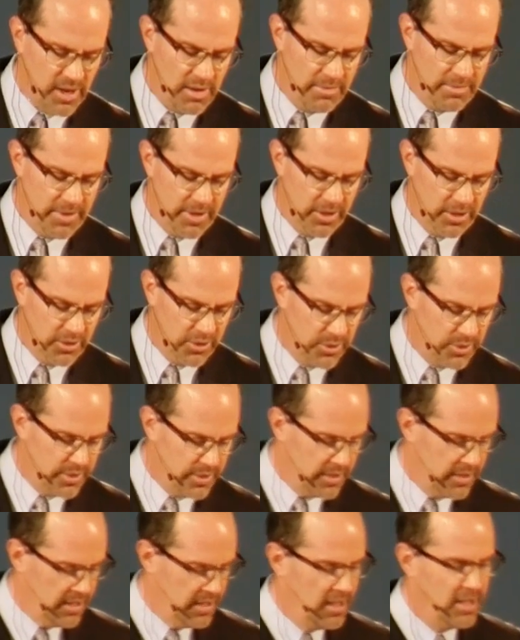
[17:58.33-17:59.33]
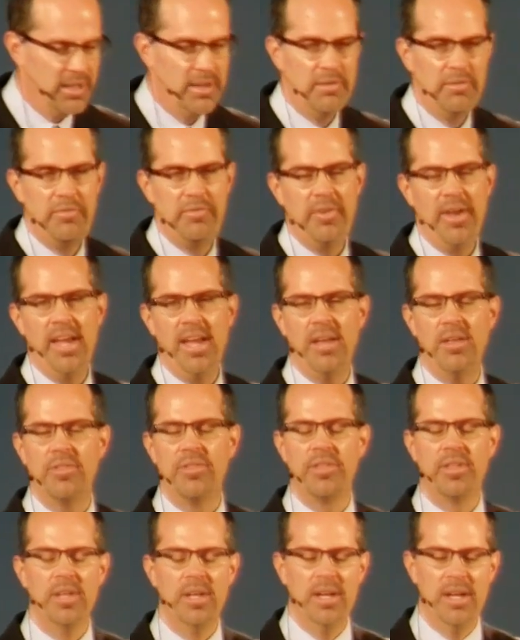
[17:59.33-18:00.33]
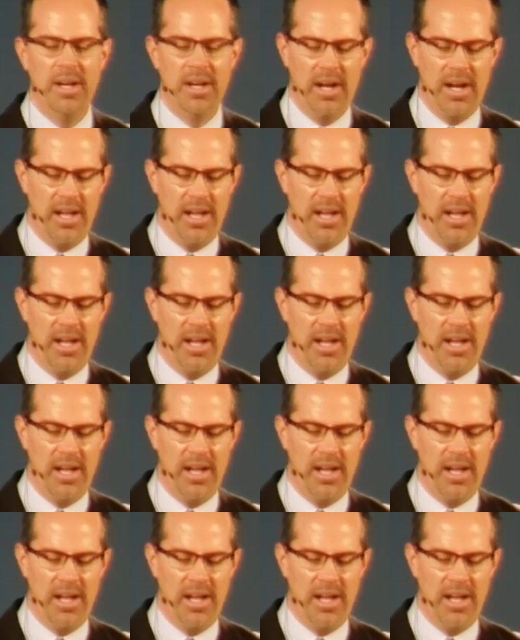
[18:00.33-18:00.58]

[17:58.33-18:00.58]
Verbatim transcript: of your faith.